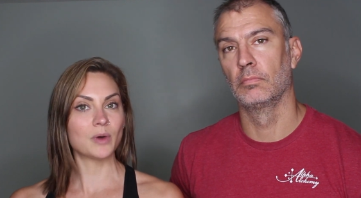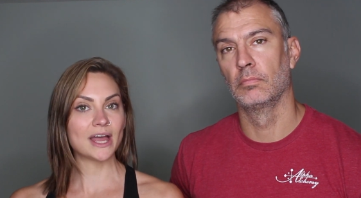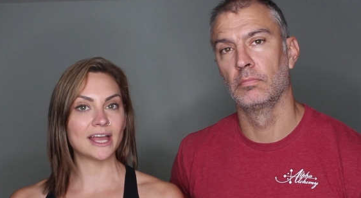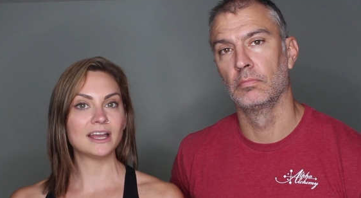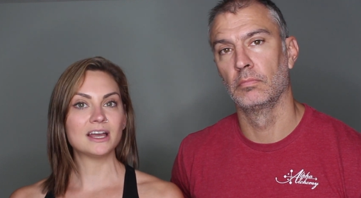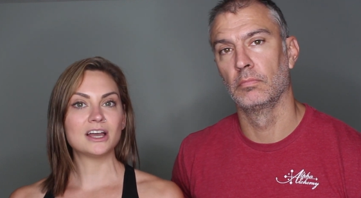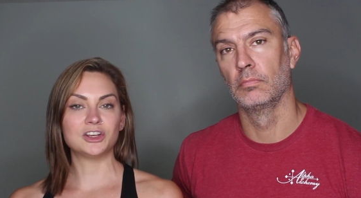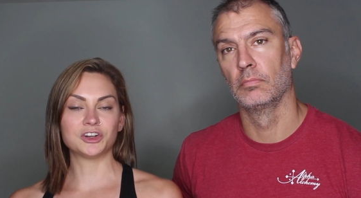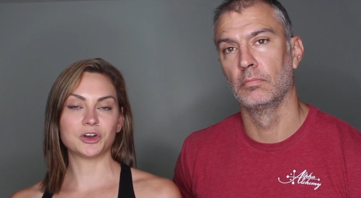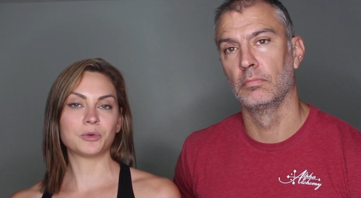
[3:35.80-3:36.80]
Speaker 1: way,
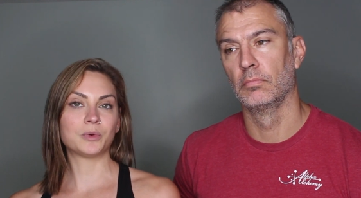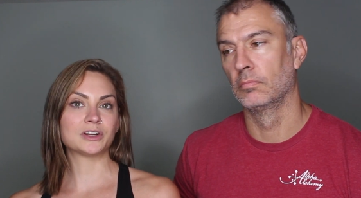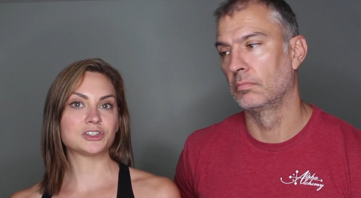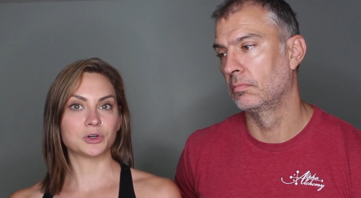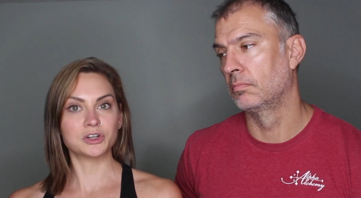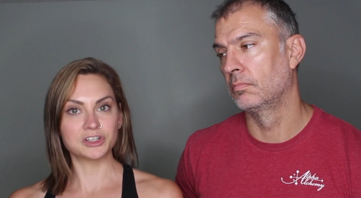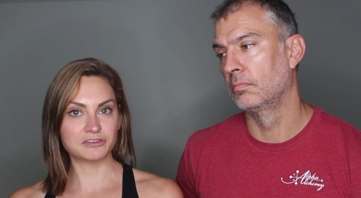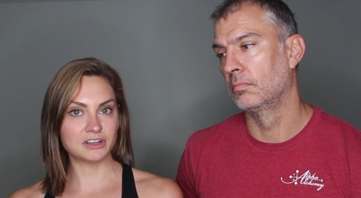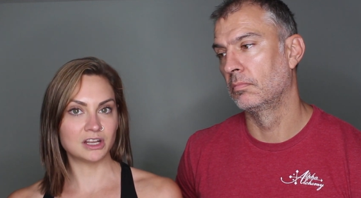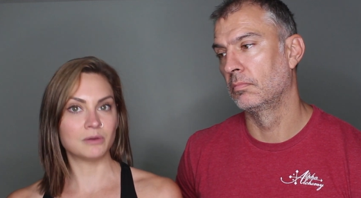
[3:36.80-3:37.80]
you're going to want to shorten your
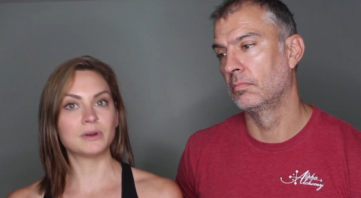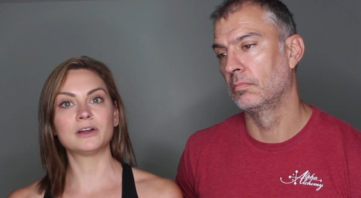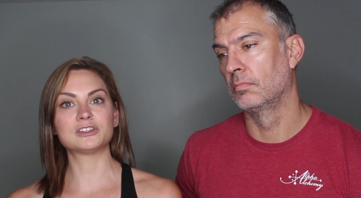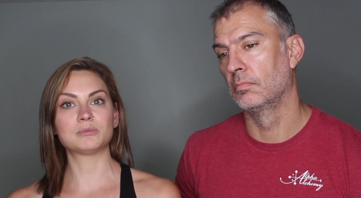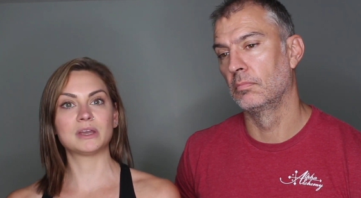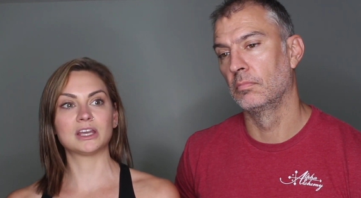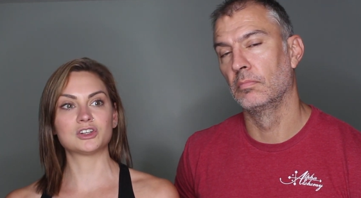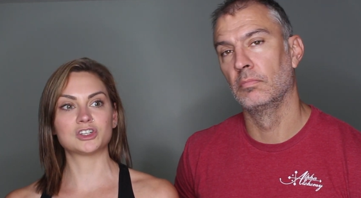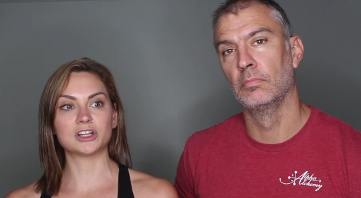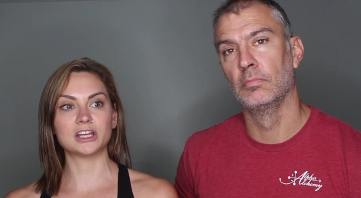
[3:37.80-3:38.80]
feeding windows and
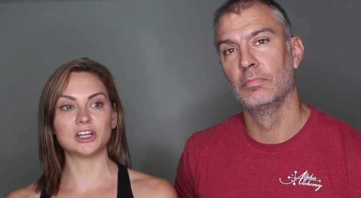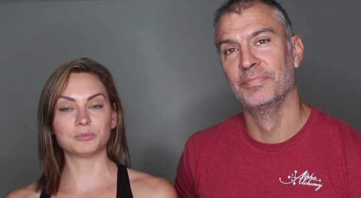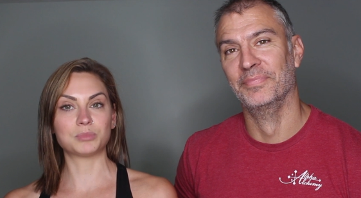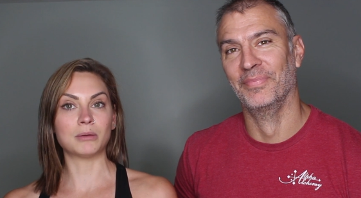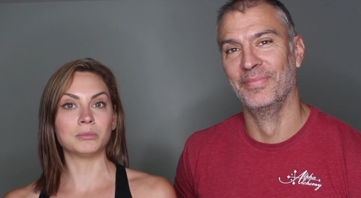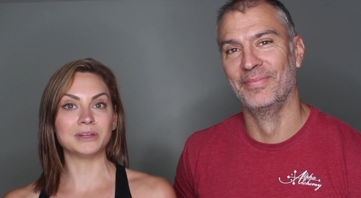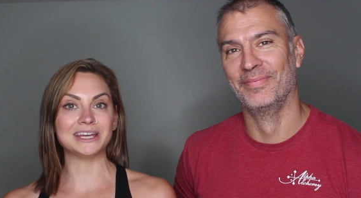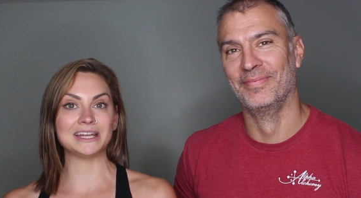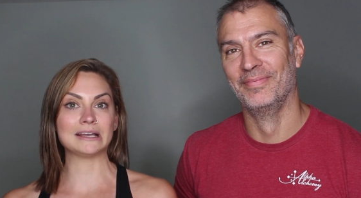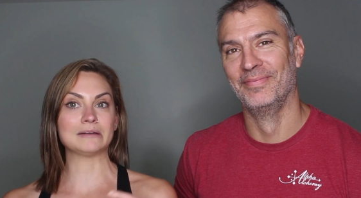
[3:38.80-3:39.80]
making sure that you're probably
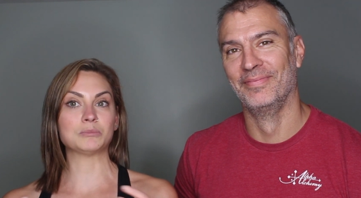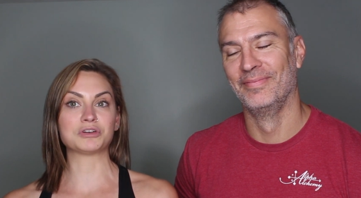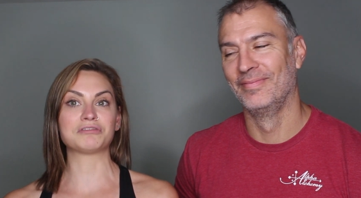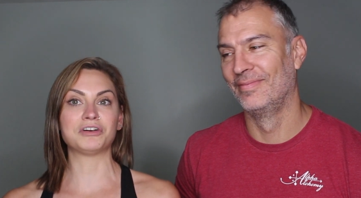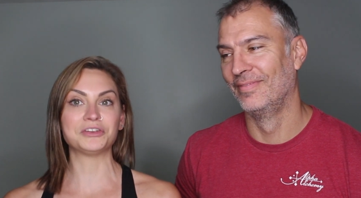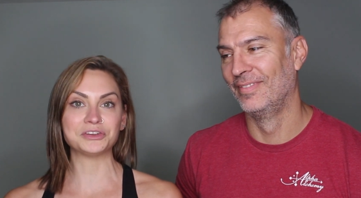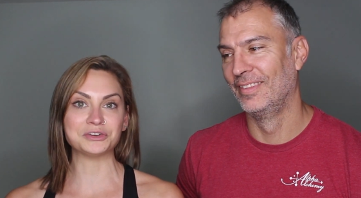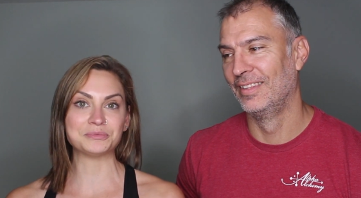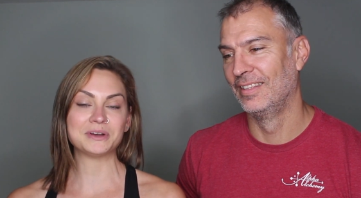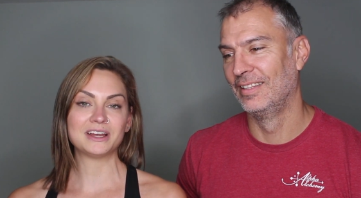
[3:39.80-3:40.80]
eating more
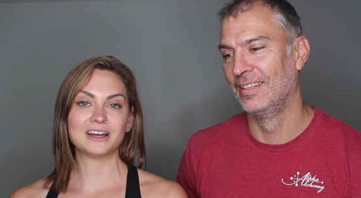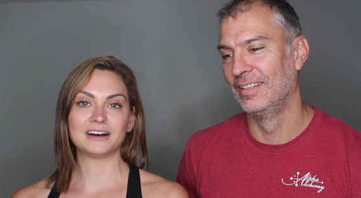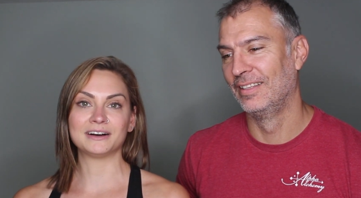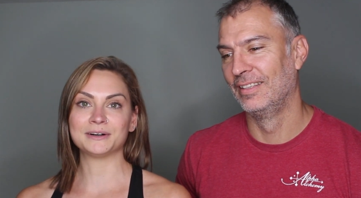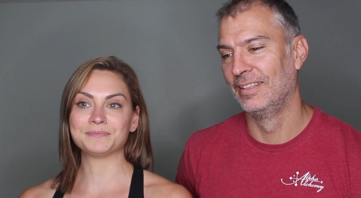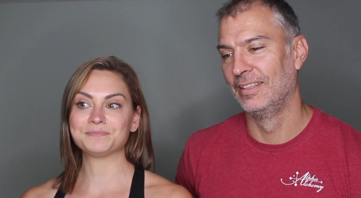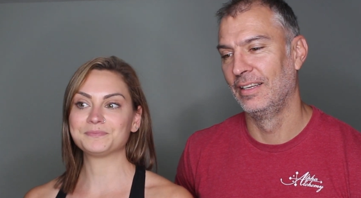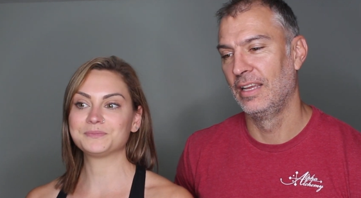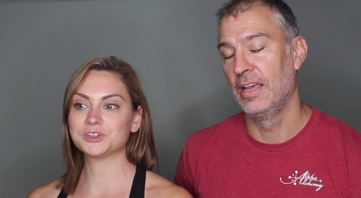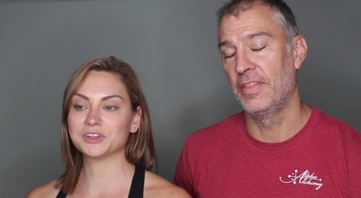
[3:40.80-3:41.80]
volume.
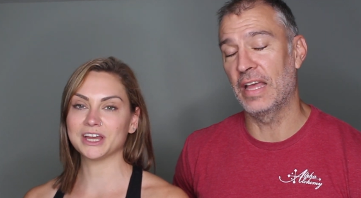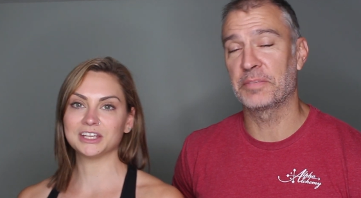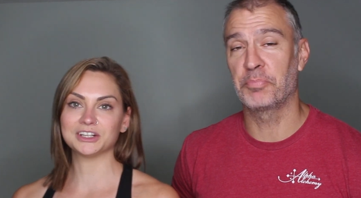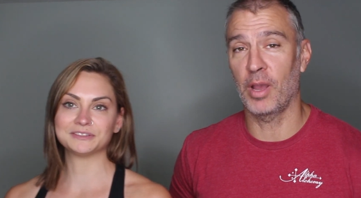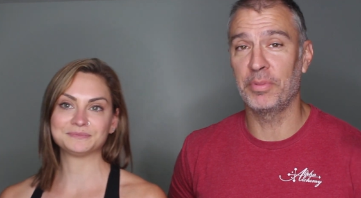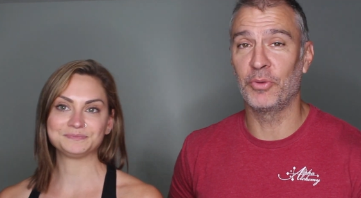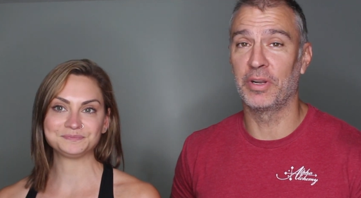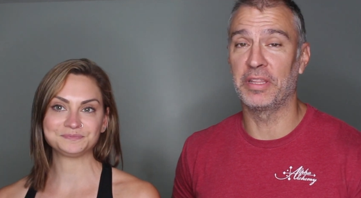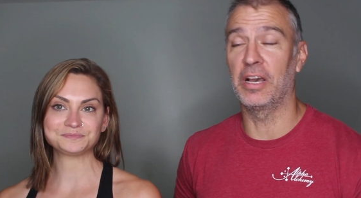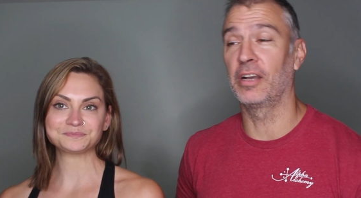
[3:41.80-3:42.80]
So
Speaker 2: that's probably
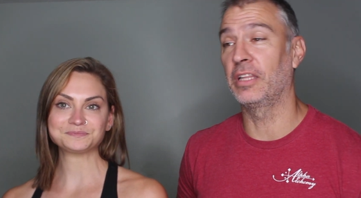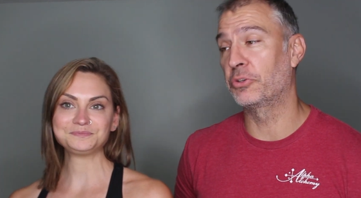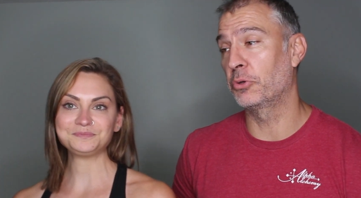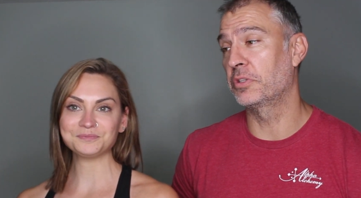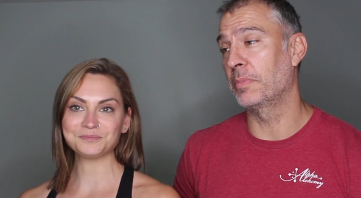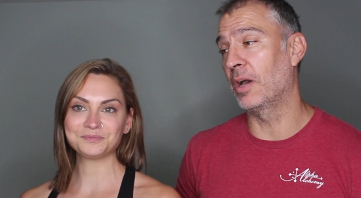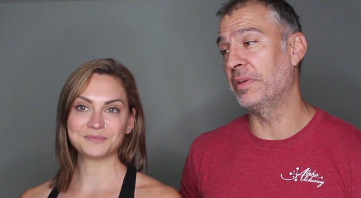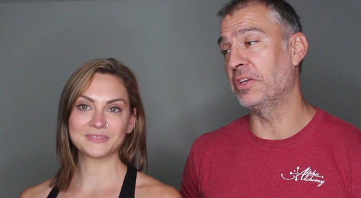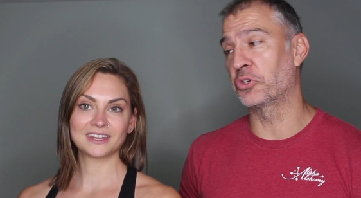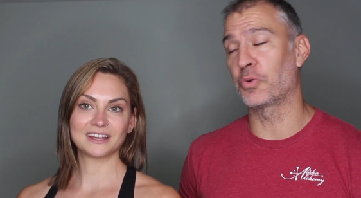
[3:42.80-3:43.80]
one of the ugly truths about
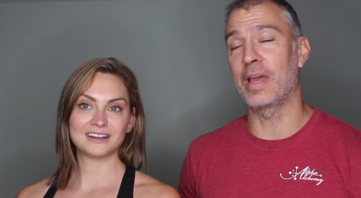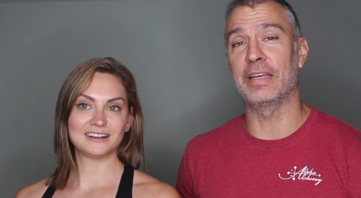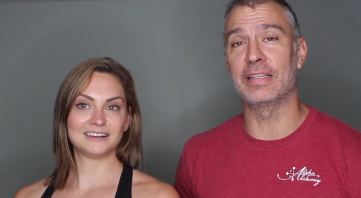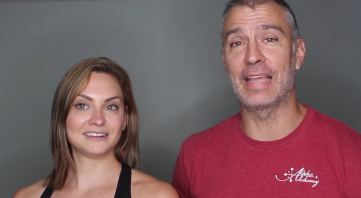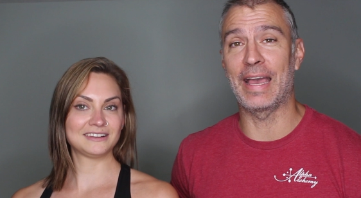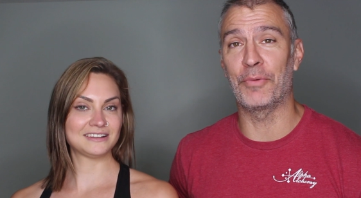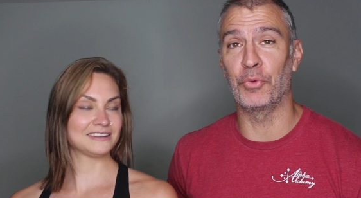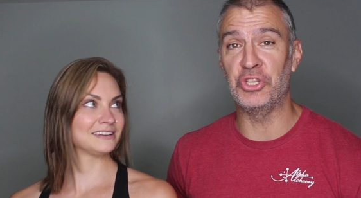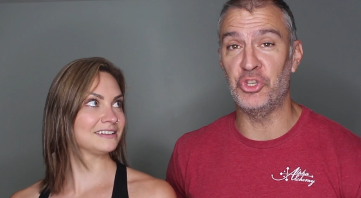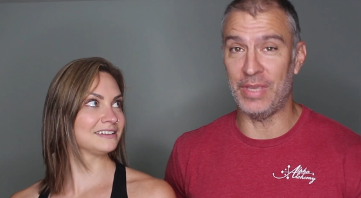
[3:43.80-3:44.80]
being shredded is that
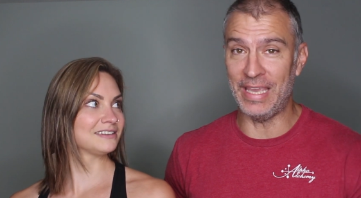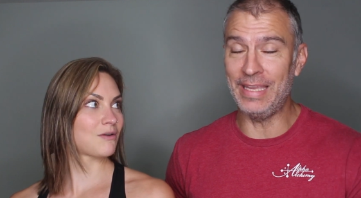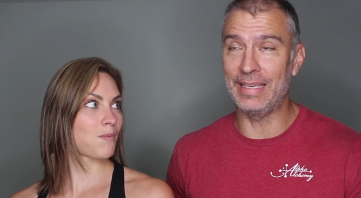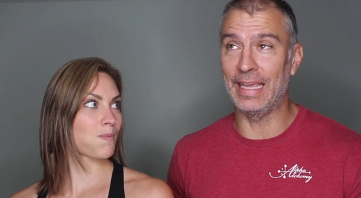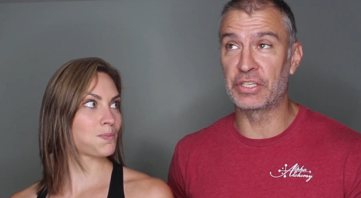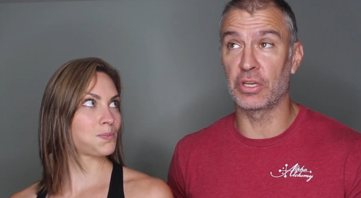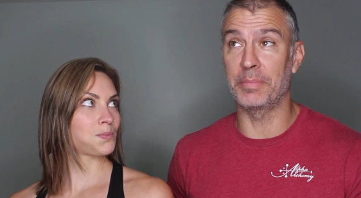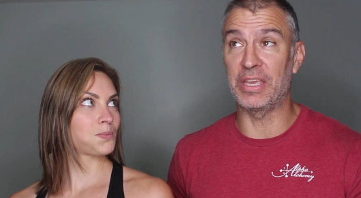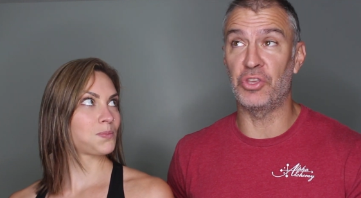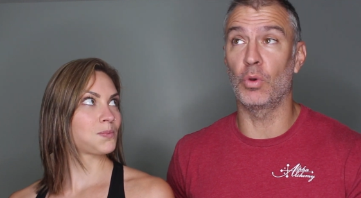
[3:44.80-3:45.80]
when you eat, it's going
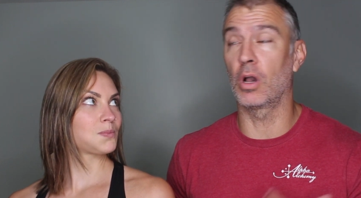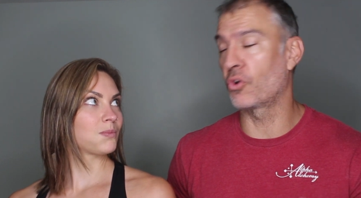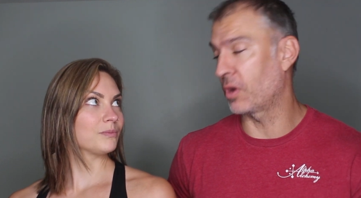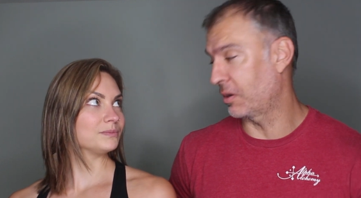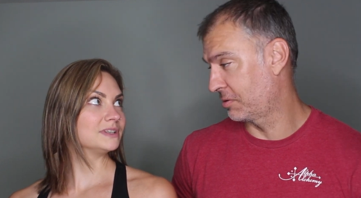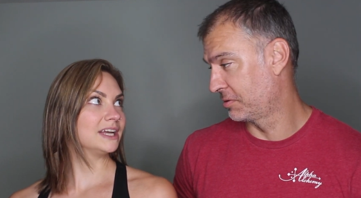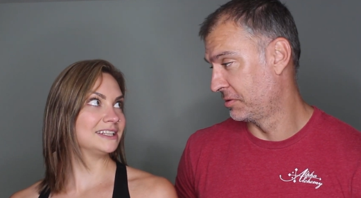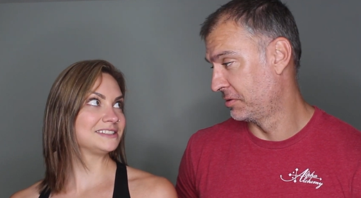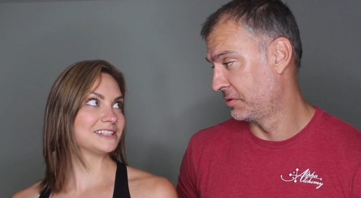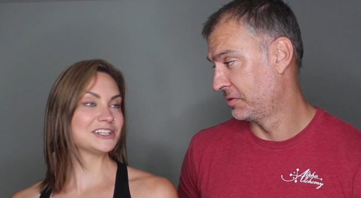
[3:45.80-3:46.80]
to make you hungrier.
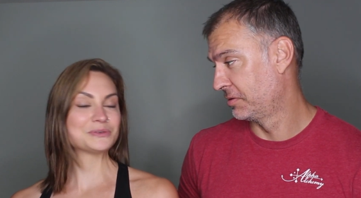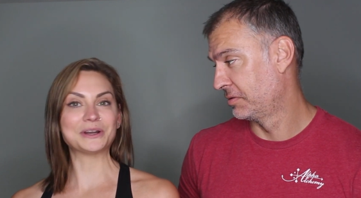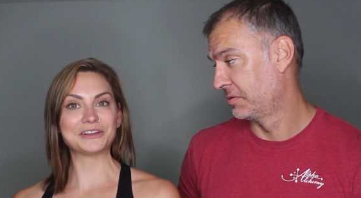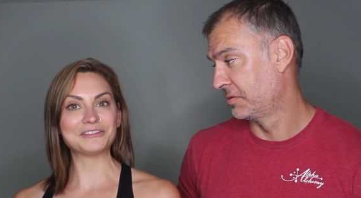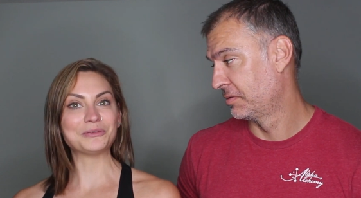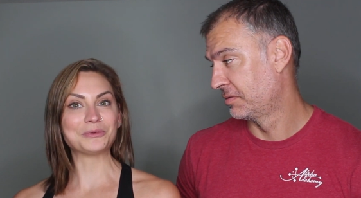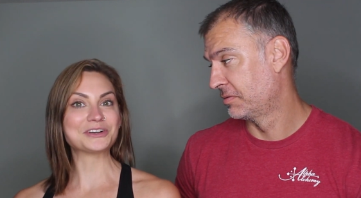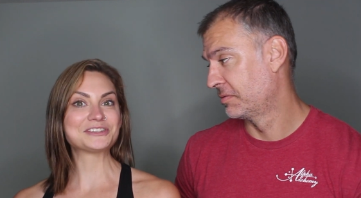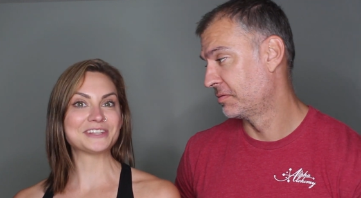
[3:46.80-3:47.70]
Speaker 1: It's one of the worst